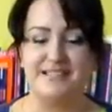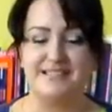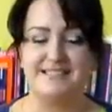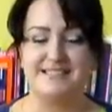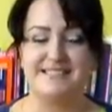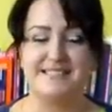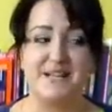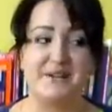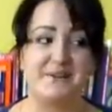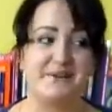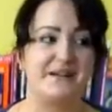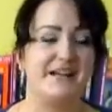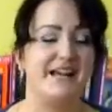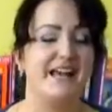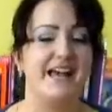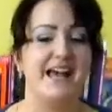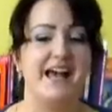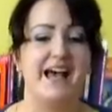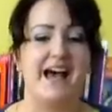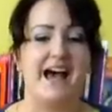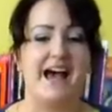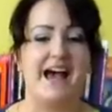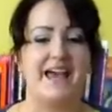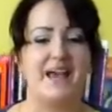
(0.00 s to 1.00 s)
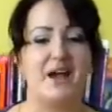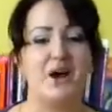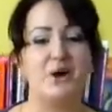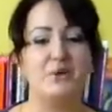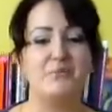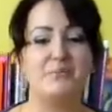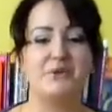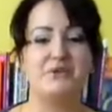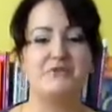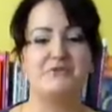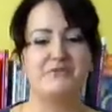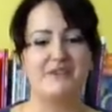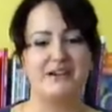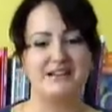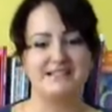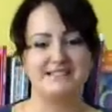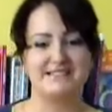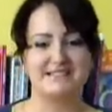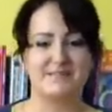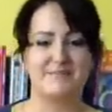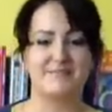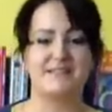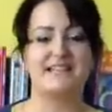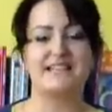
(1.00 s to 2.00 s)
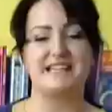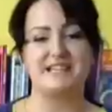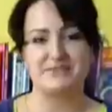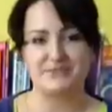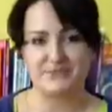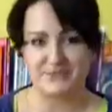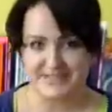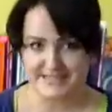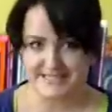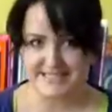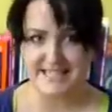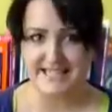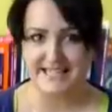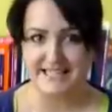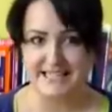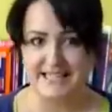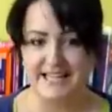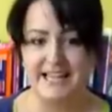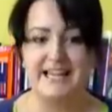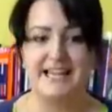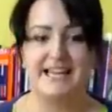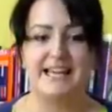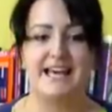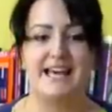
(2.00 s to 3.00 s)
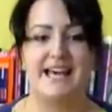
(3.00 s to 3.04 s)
So, I hope you find something interesting,